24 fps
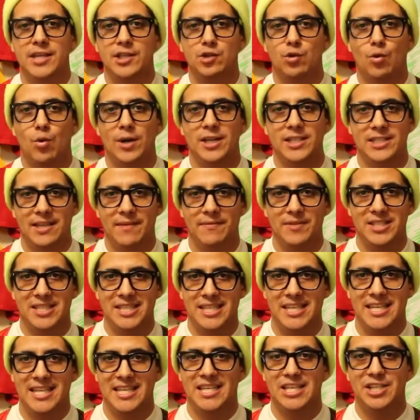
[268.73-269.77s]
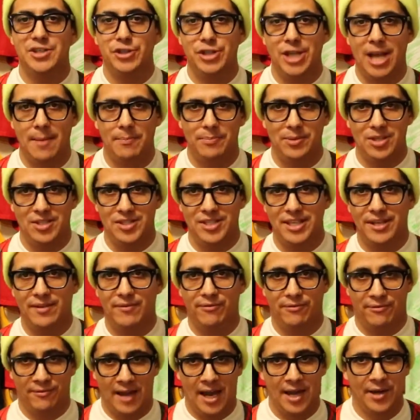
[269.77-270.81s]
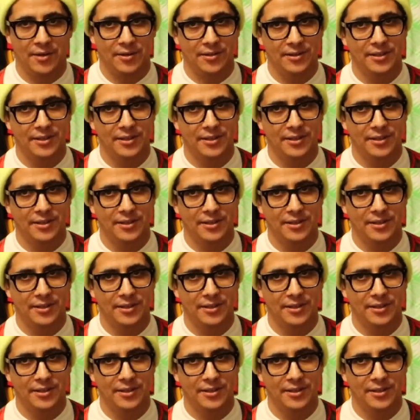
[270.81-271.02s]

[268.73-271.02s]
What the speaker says: 2017 Champions League final